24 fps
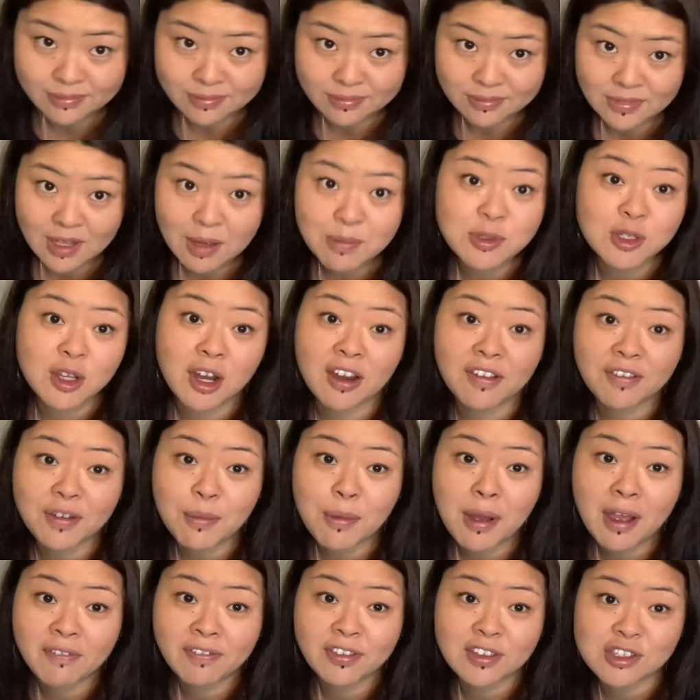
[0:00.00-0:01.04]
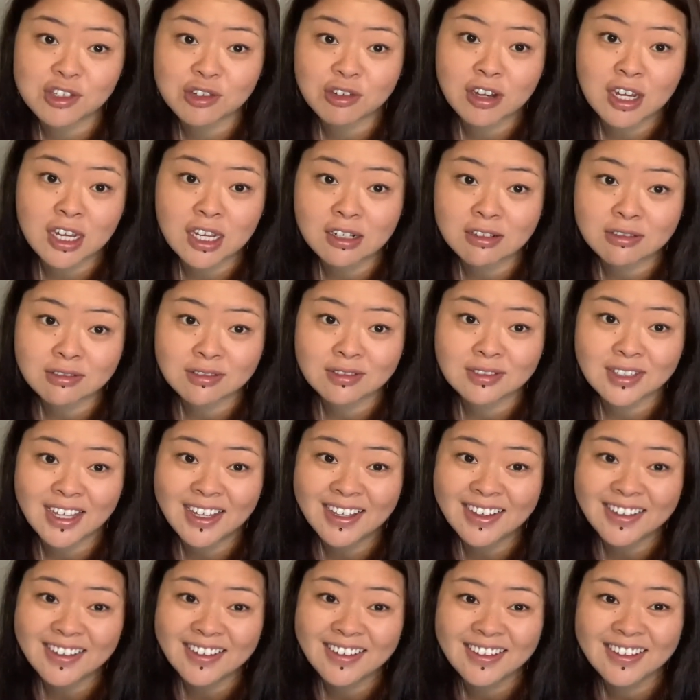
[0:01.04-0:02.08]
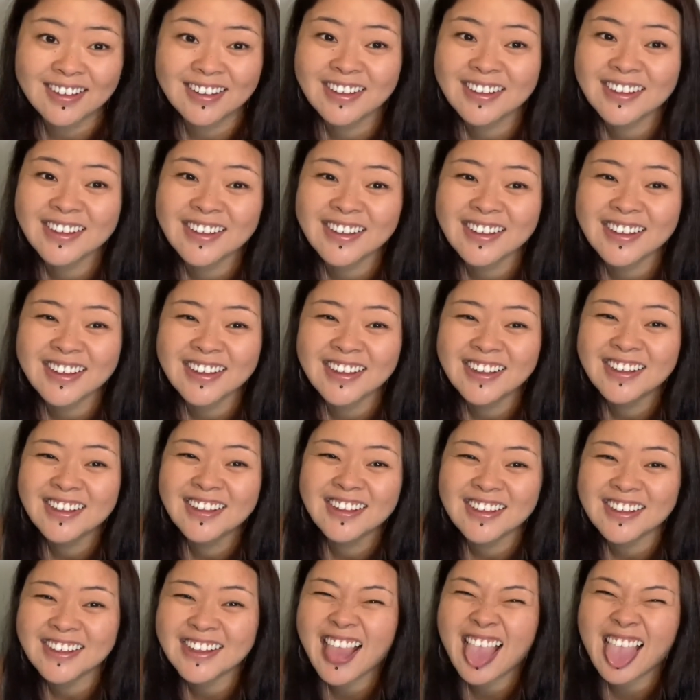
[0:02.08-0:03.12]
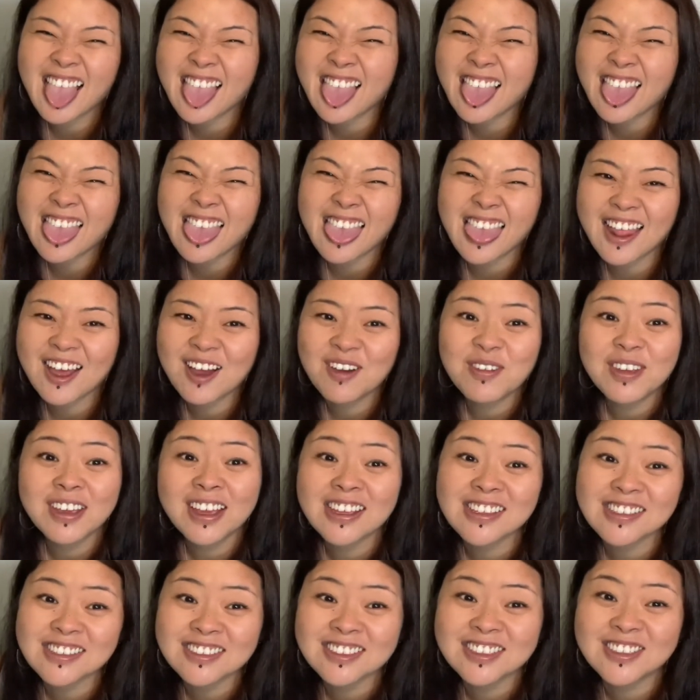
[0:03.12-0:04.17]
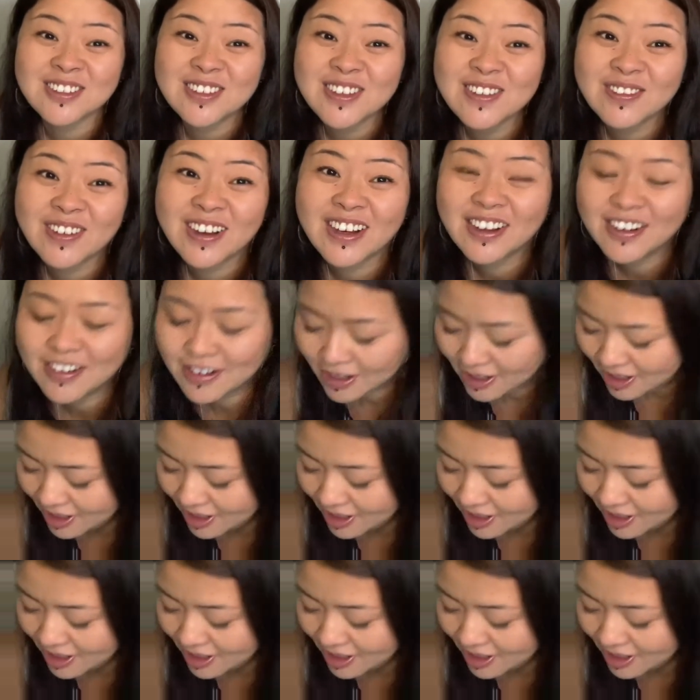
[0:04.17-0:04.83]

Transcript: I'm sorry if I'm off the screen. I hope you guys are doing well.